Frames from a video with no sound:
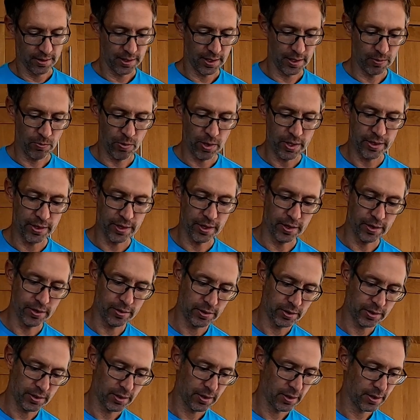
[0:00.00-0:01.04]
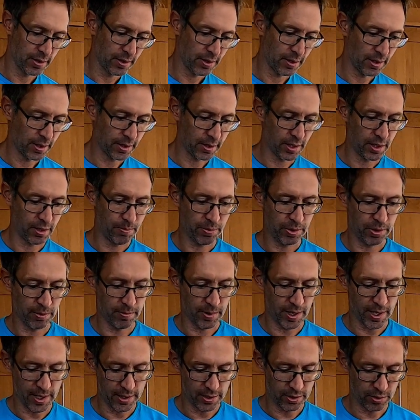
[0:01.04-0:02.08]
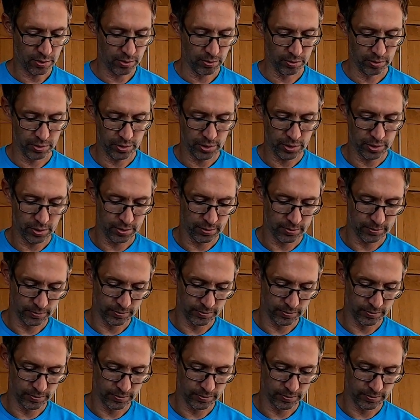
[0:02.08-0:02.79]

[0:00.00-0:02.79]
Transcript: In one of those, I'm going to put my head torch.